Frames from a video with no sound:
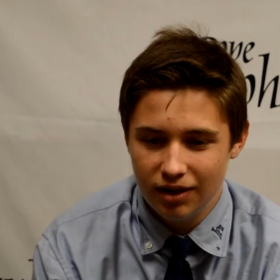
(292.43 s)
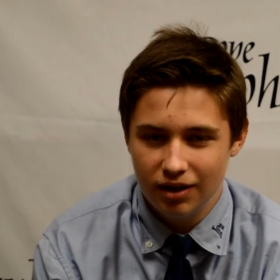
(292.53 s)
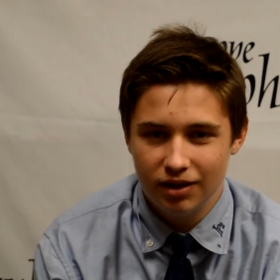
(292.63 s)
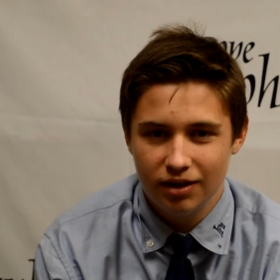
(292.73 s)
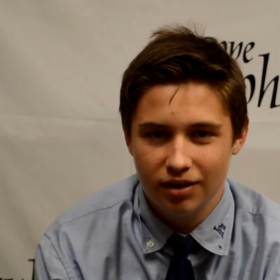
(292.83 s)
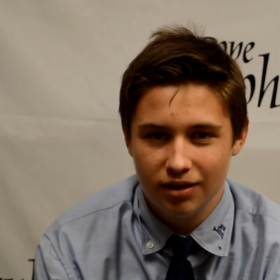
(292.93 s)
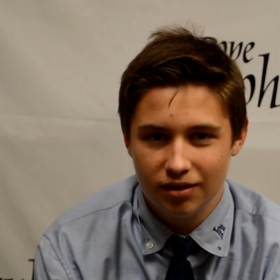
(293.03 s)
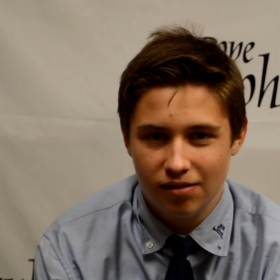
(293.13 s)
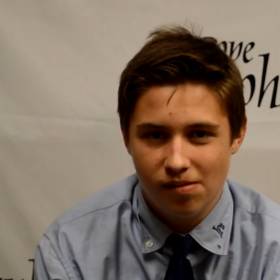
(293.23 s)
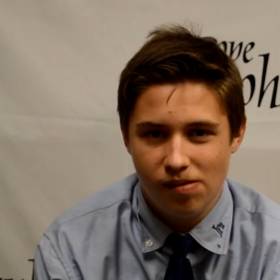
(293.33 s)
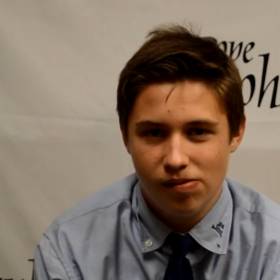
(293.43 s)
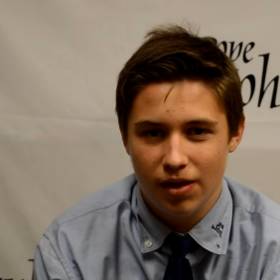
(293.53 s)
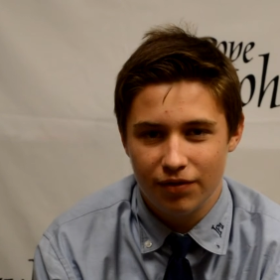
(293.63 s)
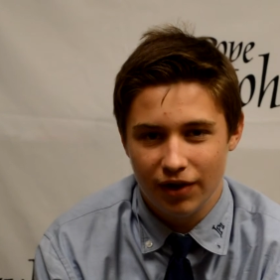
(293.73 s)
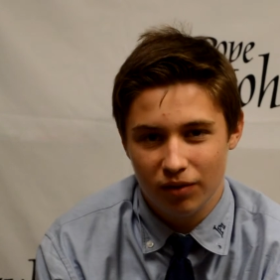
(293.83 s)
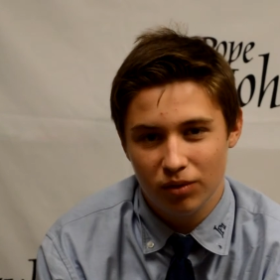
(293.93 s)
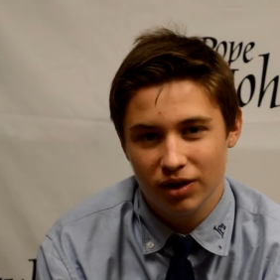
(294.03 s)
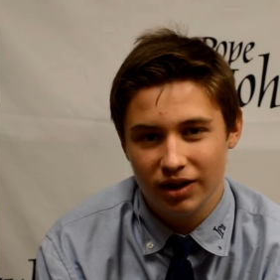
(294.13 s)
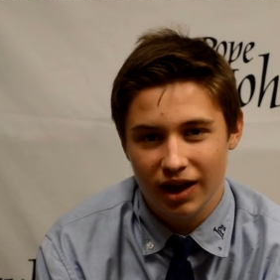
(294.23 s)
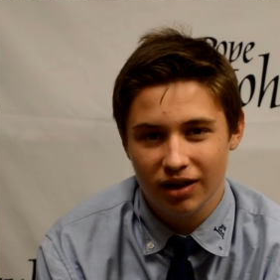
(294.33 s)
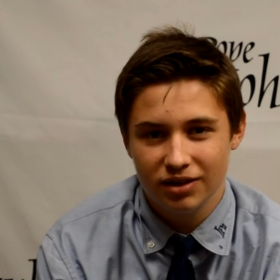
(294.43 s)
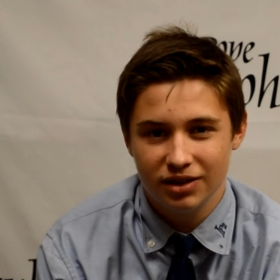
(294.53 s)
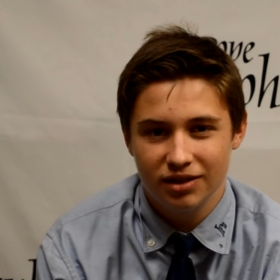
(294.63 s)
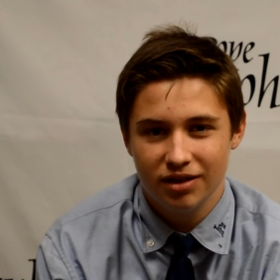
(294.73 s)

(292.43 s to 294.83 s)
and they found one in Gallatin.